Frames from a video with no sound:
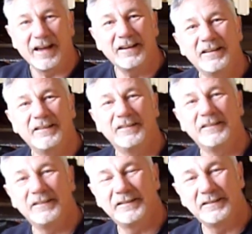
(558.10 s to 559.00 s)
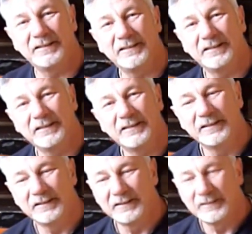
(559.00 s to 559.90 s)
So
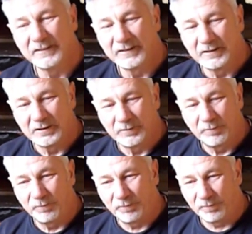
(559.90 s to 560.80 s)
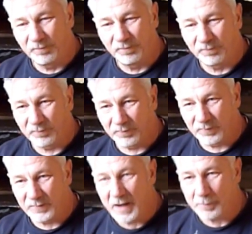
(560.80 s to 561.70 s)
that's going to be exciting stuff.
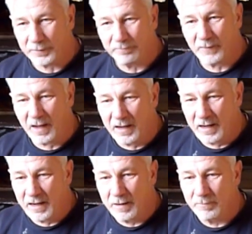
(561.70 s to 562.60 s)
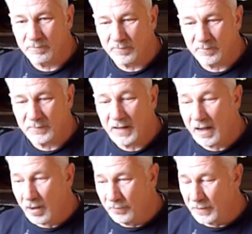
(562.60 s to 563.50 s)
Yeah, yeah.
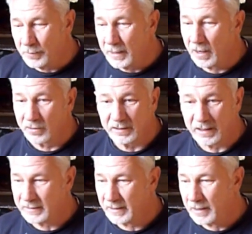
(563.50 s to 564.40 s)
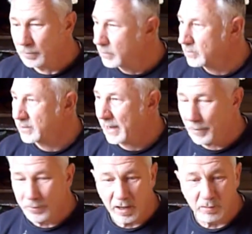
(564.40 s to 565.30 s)
Hopefully we can get onto that today. We'll see how
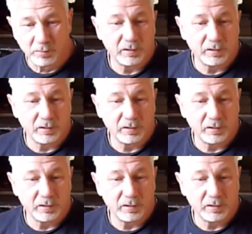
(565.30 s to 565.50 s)
we go.